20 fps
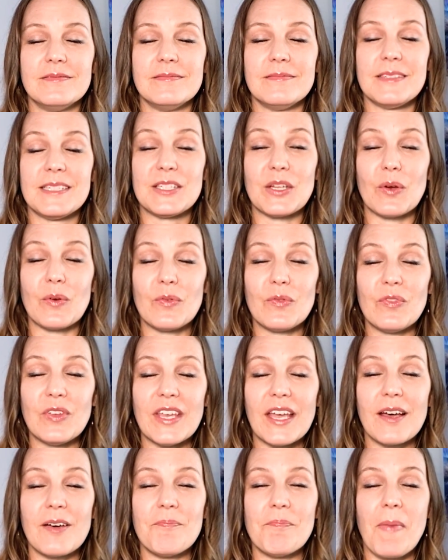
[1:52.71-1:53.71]

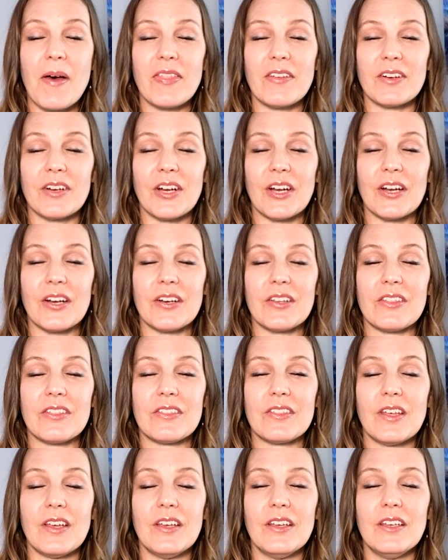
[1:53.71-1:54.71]
Sophia, Mother Earth
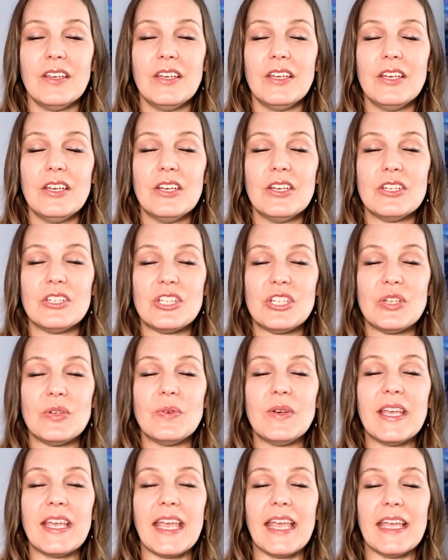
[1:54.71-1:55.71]

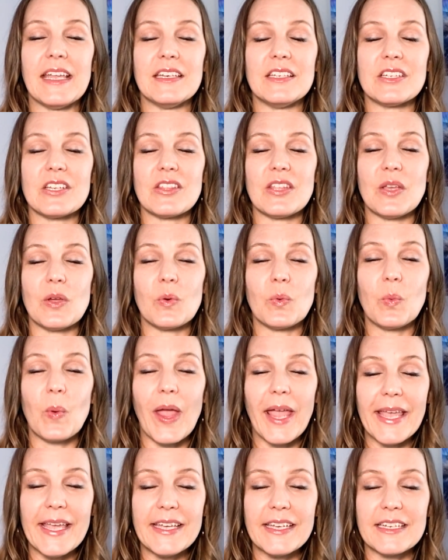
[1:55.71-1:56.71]
tuning into the
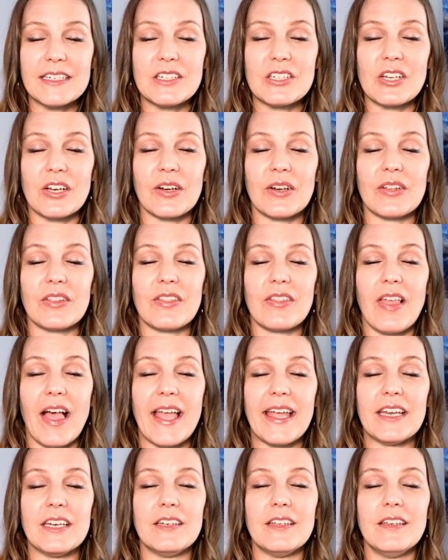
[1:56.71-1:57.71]
awakened earth
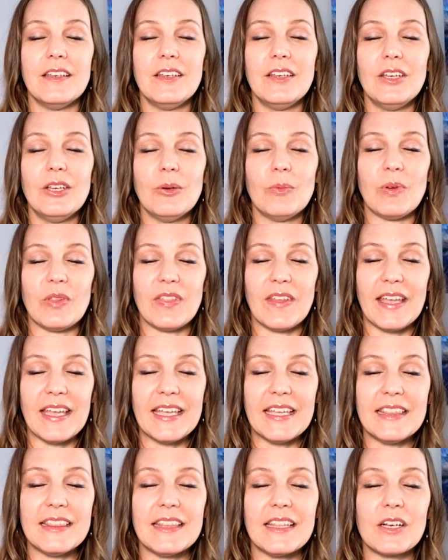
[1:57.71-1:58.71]
light
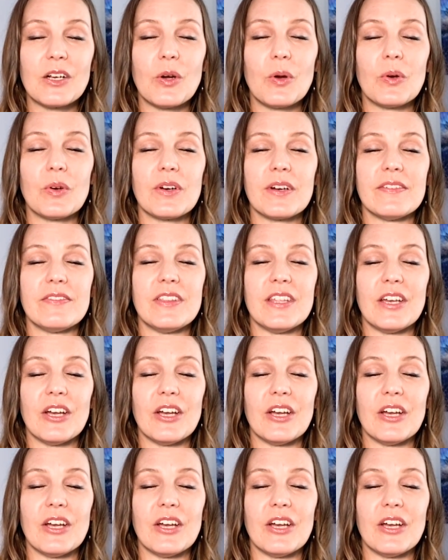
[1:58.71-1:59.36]
within the core of the